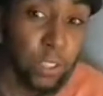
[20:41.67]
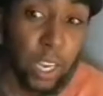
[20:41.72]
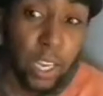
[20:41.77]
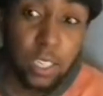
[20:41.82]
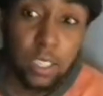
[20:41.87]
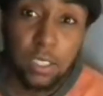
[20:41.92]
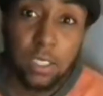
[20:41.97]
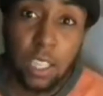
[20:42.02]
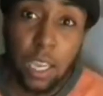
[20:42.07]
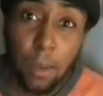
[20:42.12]
I had
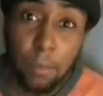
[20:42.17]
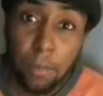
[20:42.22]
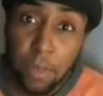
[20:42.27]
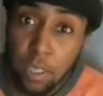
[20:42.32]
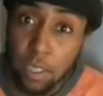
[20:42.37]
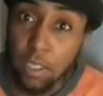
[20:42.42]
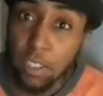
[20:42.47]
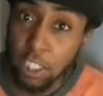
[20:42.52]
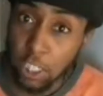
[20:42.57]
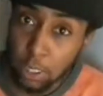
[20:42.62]
to stop
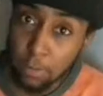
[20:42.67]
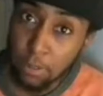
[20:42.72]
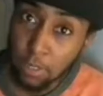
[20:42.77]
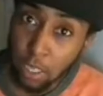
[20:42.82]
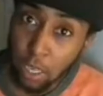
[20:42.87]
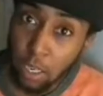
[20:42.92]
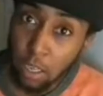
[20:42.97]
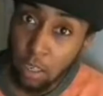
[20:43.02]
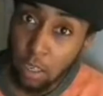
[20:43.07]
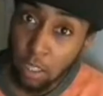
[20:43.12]
being a
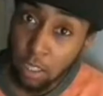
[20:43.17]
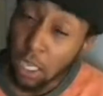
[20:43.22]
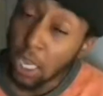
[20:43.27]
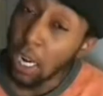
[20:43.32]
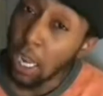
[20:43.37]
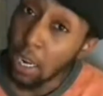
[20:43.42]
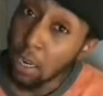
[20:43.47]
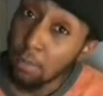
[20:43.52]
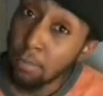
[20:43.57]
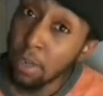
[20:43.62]
cheapskate because I
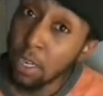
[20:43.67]
like